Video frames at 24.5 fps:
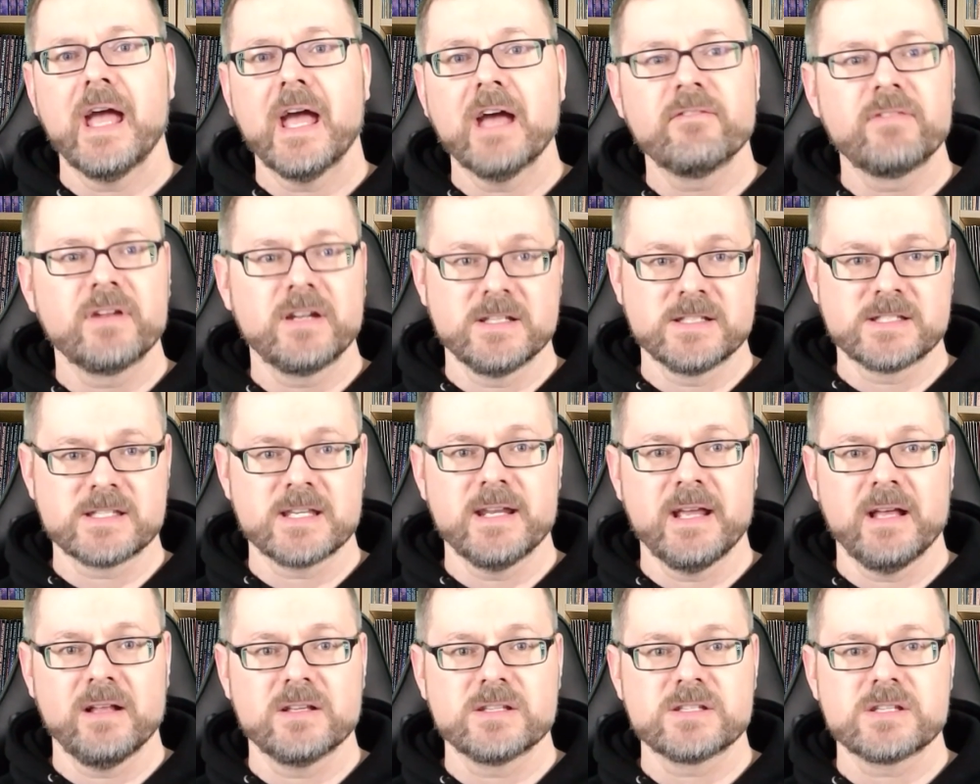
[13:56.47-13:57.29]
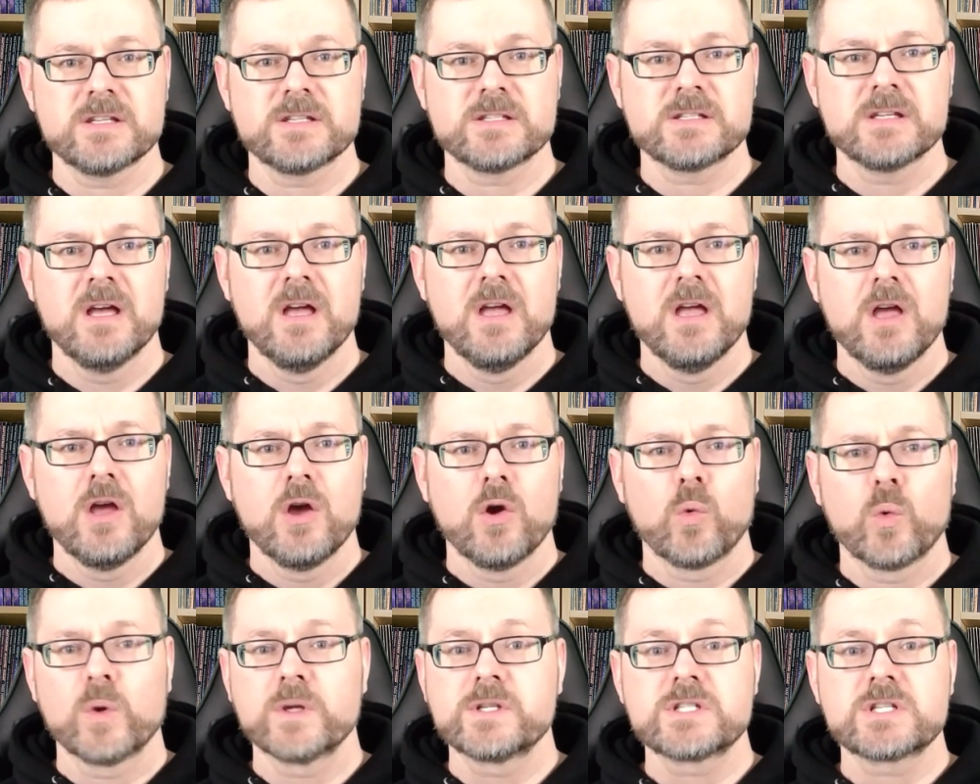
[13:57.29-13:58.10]
evidence analysis,
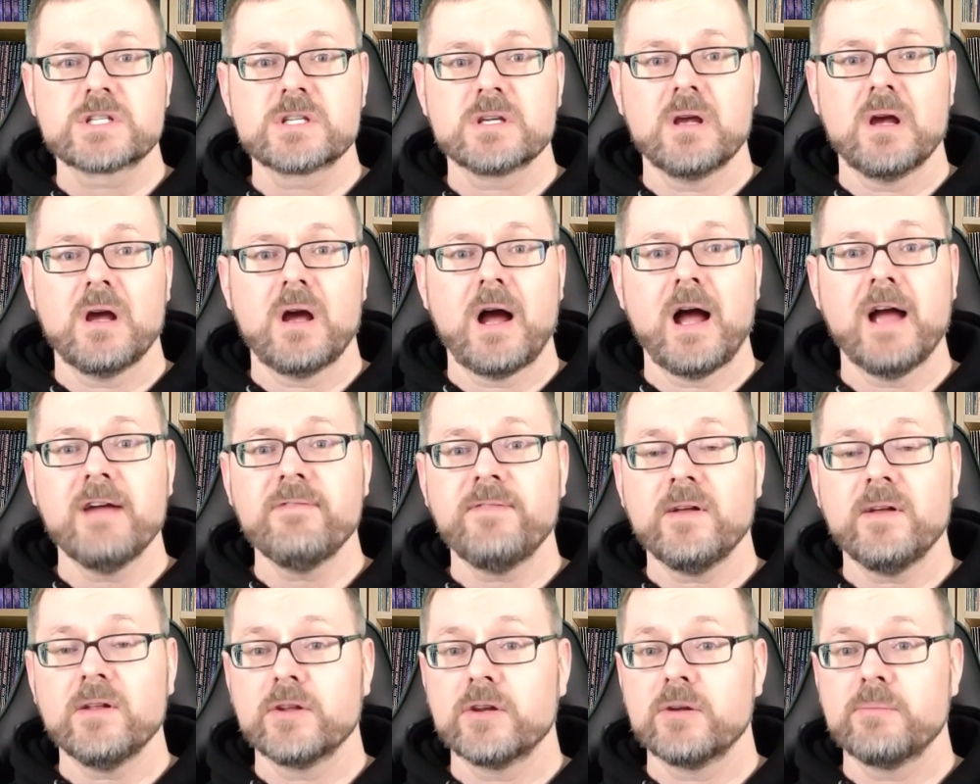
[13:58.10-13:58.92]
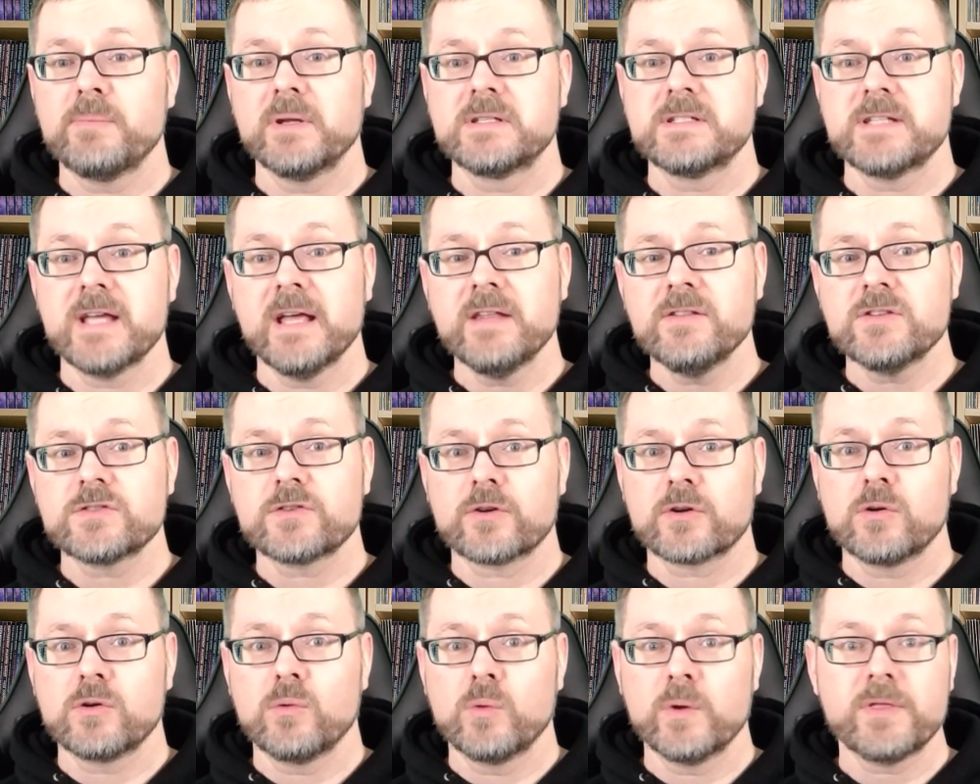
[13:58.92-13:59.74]
which I followed up at 10th
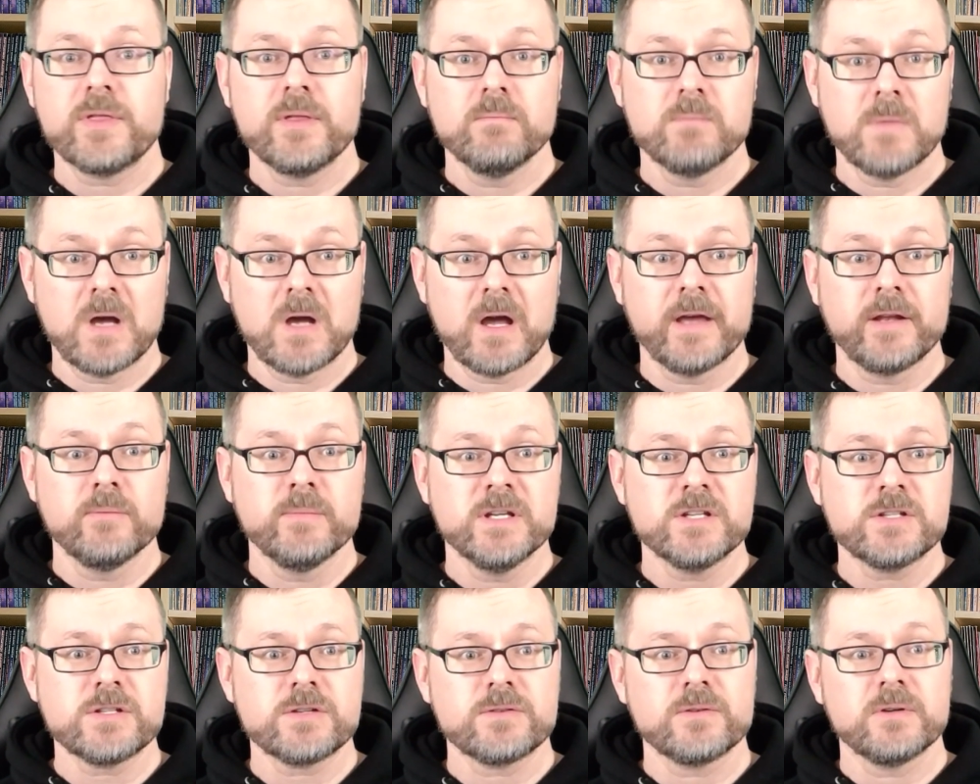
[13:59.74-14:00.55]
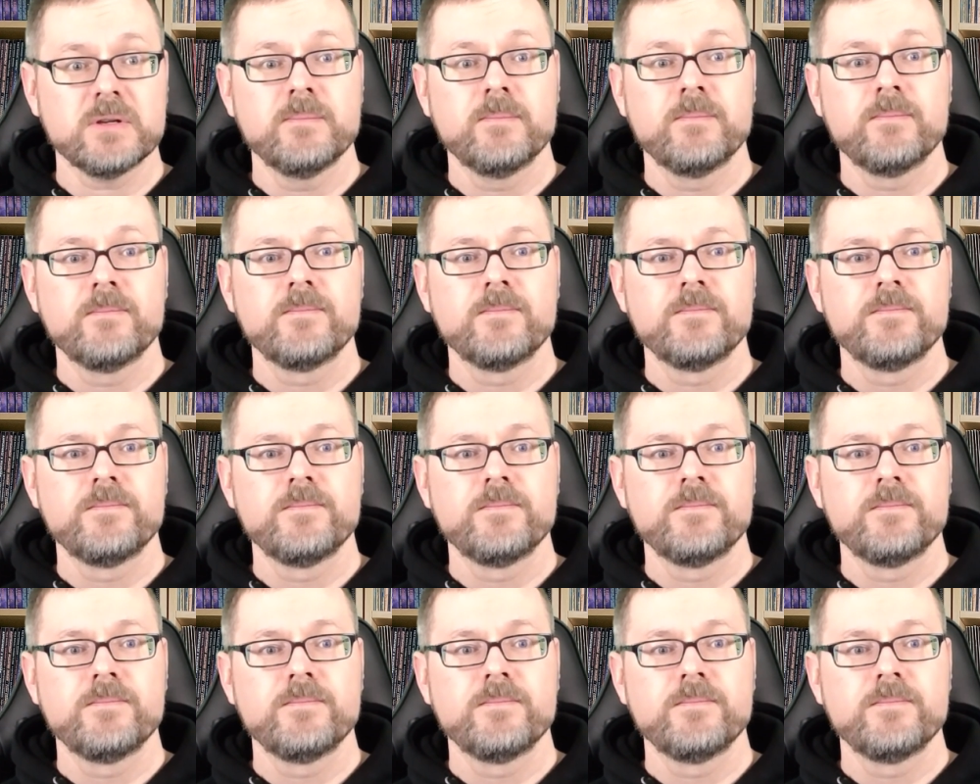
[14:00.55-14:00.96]
circle with item history.